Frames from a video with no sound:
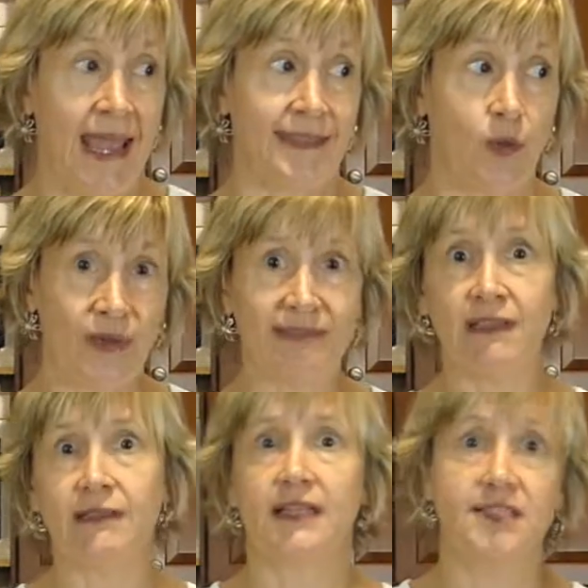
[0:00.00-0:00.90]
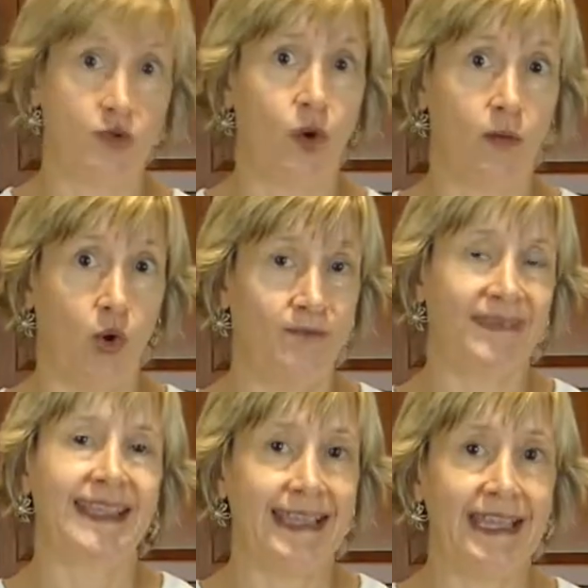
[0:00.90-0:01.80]
that we think that's normal.
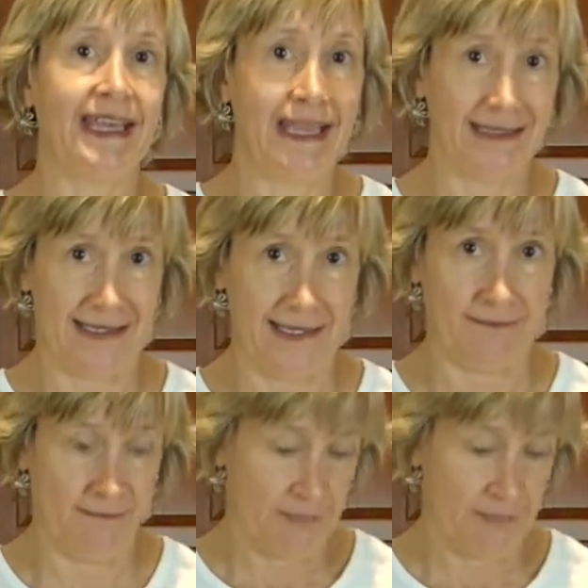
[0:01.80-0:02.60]
It isn't.